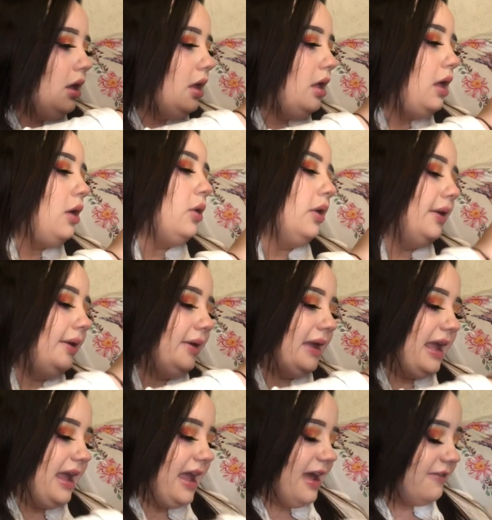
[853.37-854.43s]
Oh,
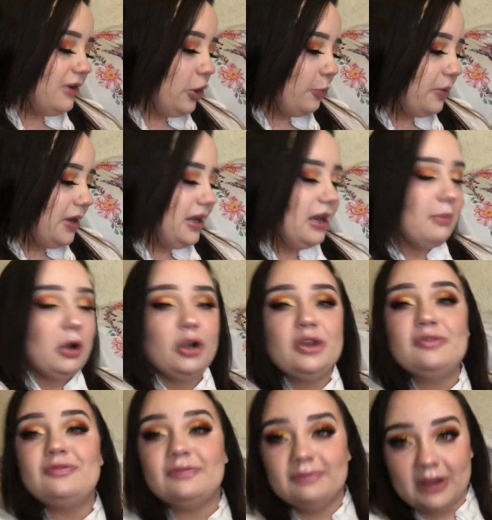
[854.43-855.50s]
okay, I have it open and I'm
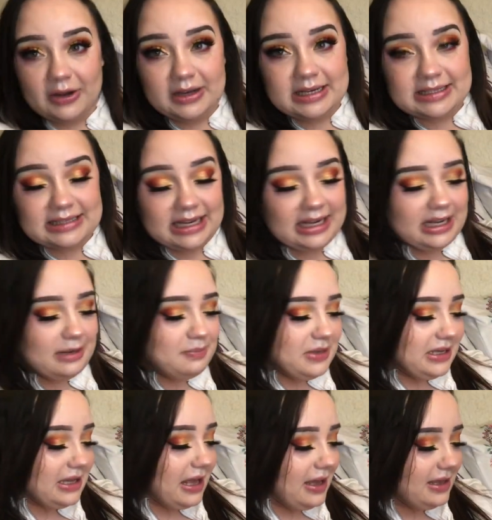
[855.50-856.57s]
already very excited
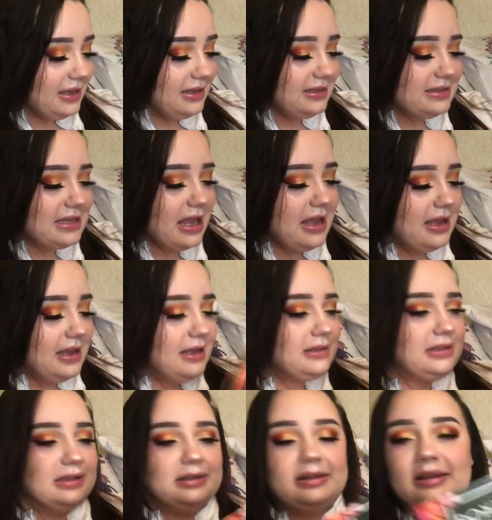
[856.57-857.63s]
because
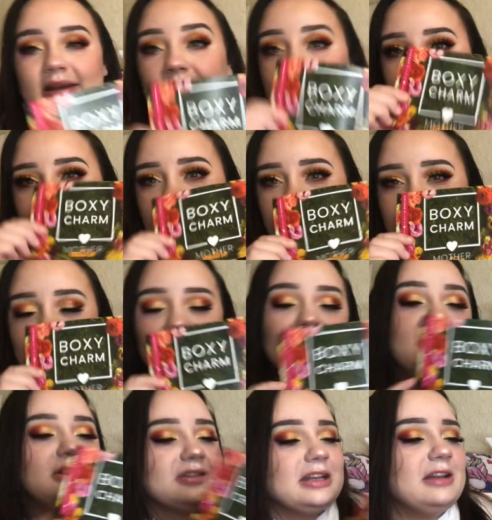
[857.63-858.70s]

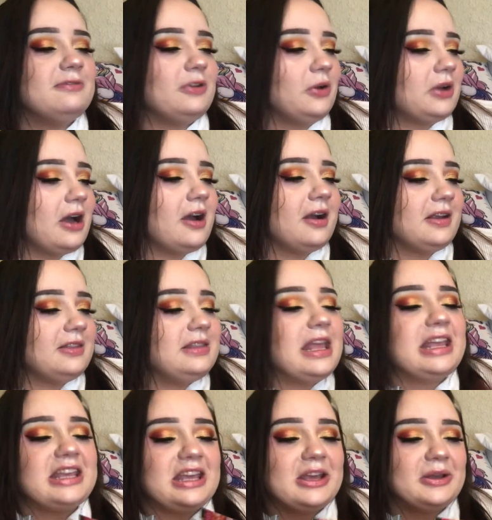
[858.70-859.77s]
there's an info card.
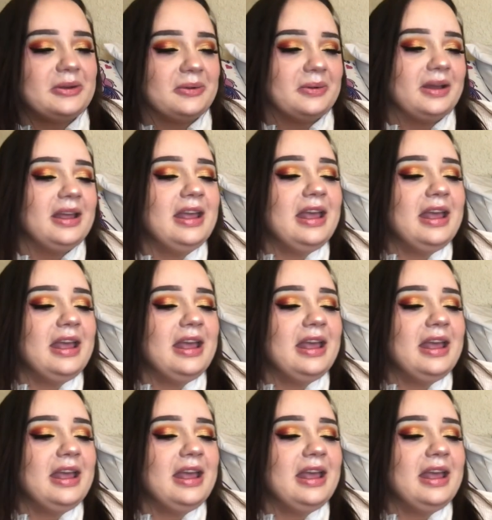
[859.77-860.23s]
Thank you.